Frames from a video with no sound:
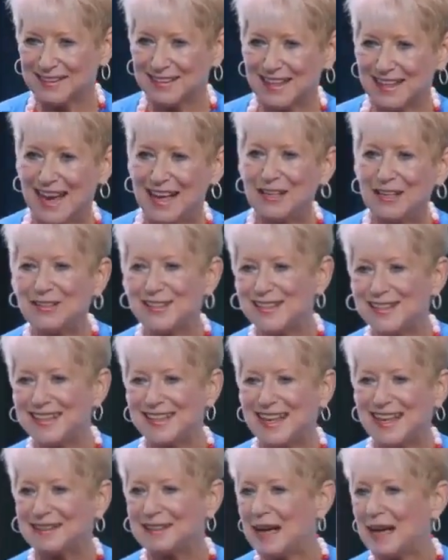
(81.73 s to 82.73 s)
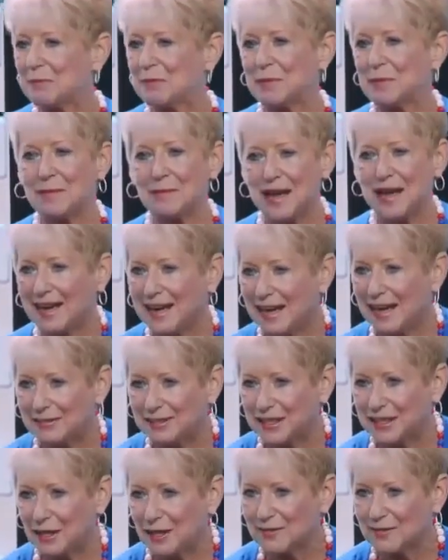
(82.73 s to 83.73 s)
I usually sit on laps, but I'm not allowed to
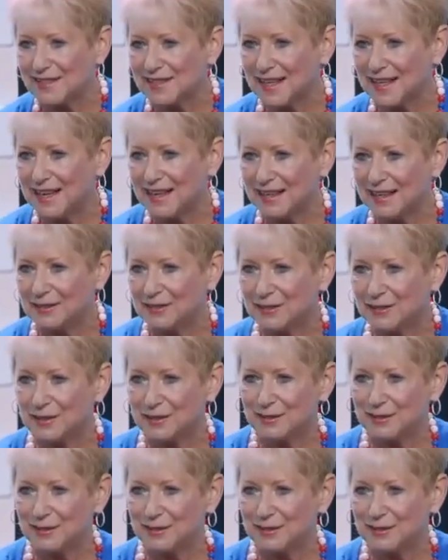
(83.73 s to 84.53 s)
get off stage.